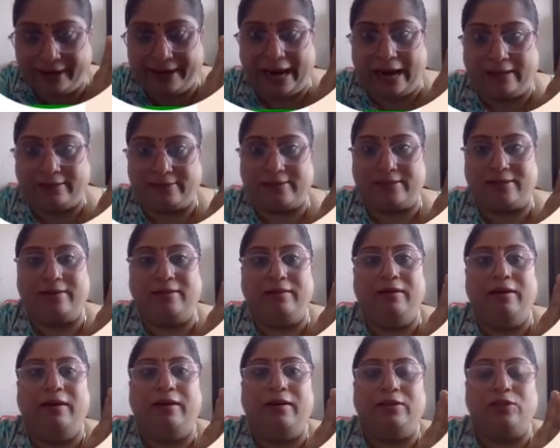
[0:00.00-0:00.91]
task.
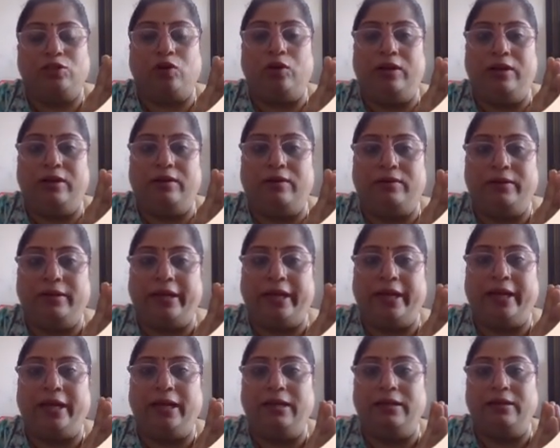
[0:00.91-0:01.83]
So
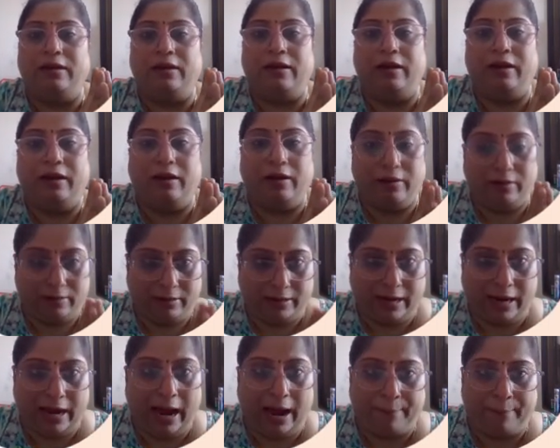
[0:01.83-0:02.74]
learning
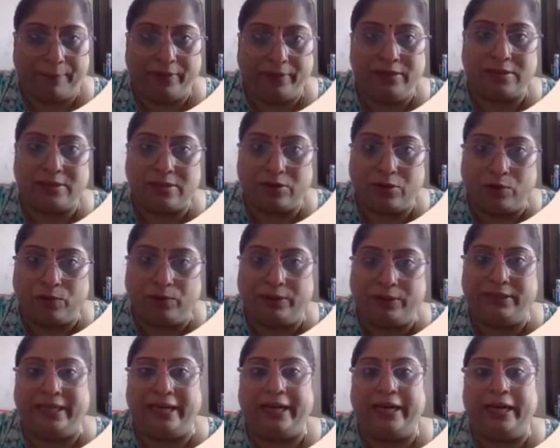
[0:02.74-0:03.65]
happens
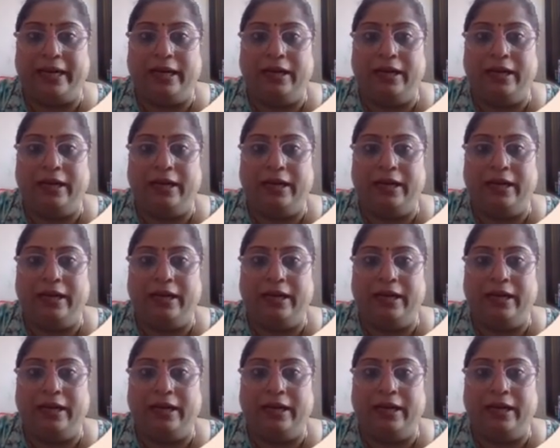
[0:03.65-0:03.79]
over there.